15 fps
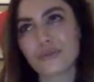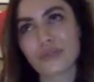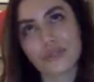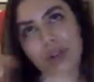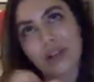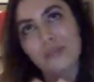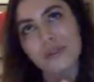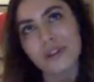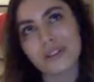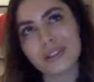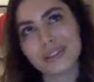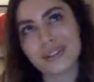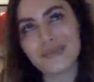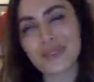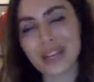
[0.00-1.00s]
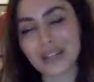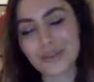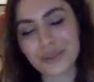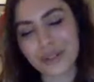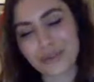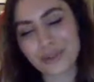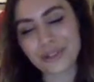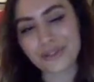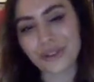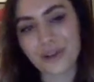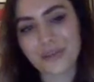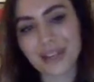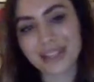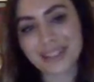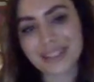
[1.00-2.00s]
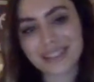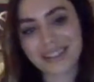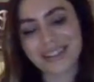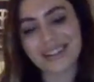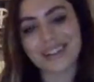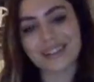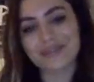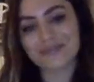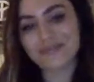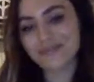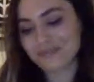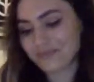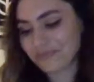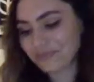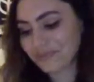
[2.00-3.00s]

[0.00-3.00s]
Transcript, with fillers: we're trying to be on the same page. We're we're doing our best. Um,